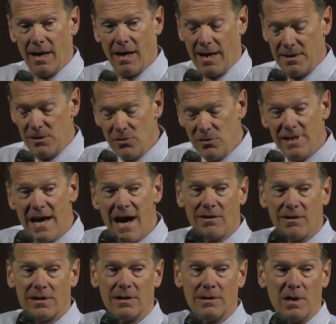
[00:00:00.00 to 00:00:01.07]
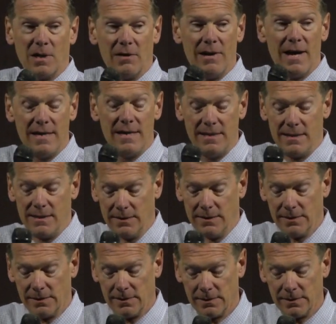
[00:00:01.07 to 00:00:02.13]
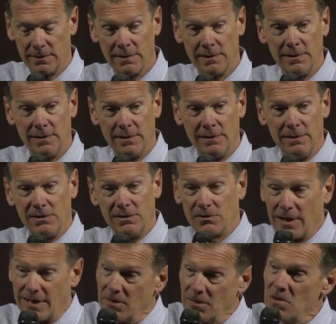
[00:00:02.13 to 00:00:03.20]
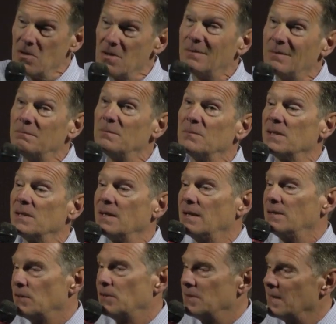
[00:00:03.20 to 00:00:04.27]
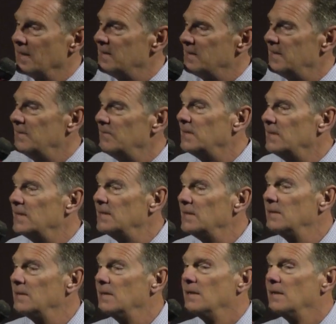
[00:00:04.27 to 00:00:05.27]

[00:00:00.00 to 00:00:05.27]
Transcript: I knew the outcome already. So I go home, I turn on the TV,